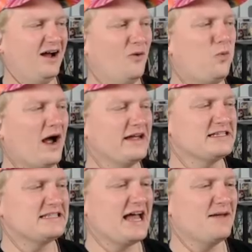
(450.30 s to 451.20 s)
Why
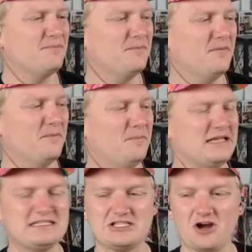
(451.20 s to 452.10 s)
is that
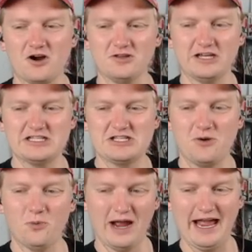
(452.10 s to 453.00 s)
minced garlic so
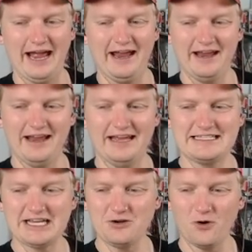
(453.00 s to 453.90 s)
wet? Is
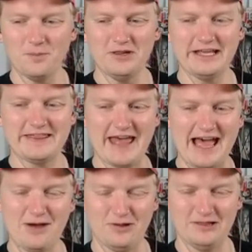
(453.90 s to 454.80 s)
it normally
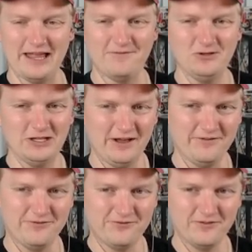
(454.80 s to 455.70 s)
that level
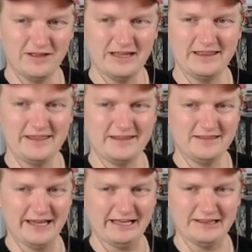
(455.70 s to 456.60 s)
of,
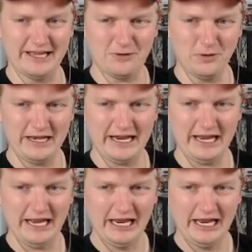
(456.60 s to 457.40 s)
like, liquidy?